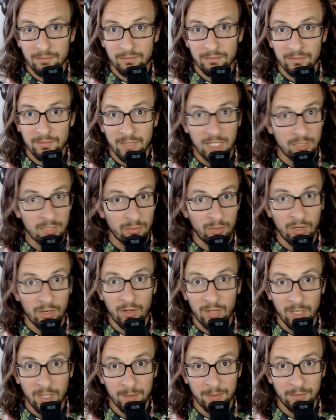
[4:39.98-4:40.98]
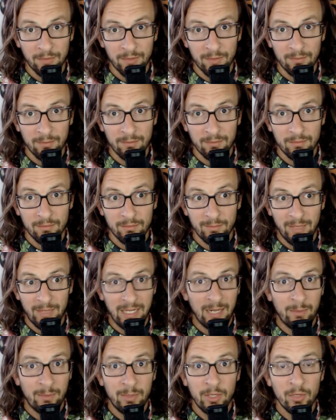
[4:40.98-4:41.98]
That's where it all comes from. May
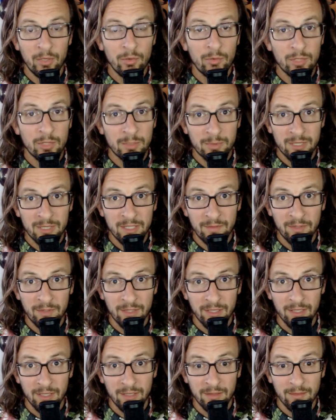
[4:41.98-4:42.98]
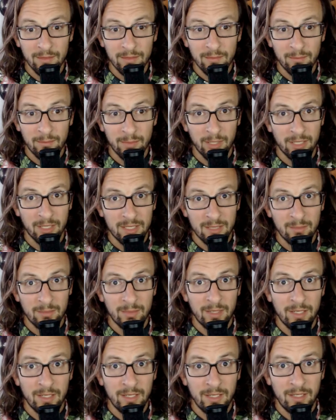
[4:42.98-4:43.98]
not be you specifically, but it's
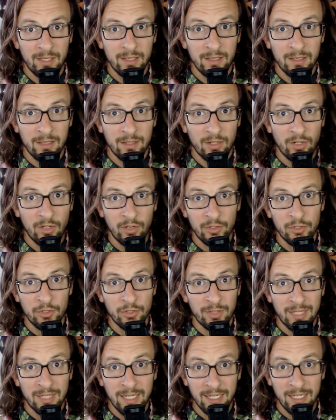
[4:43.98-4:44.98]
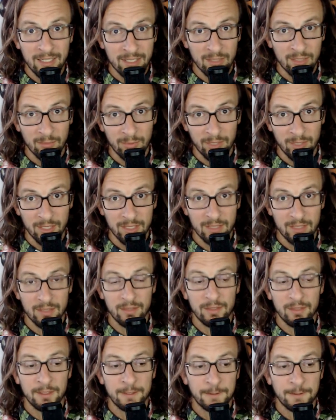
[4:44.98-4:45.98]
somebody on your line someplace.
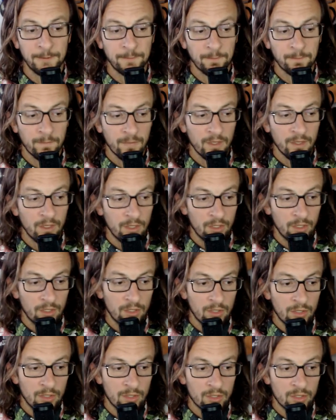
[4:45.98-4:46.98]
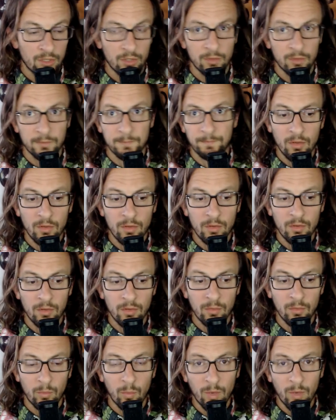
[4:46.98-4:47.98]
So
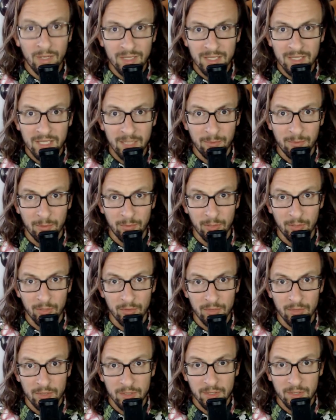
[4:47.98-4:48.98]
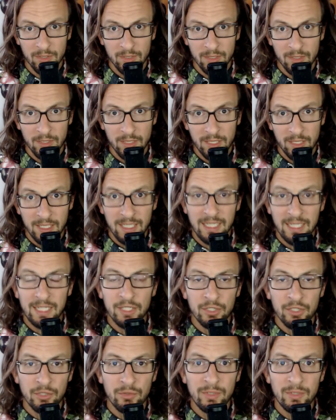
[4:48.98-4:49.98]
the one step approach
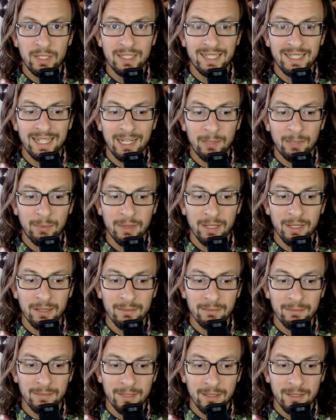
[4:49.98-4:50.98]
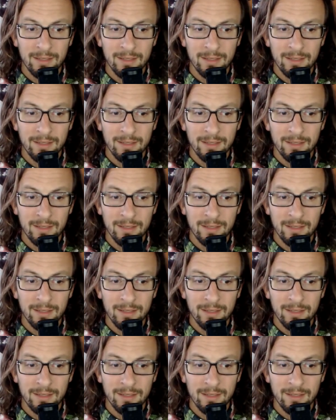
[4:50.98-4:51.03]
is you need to help them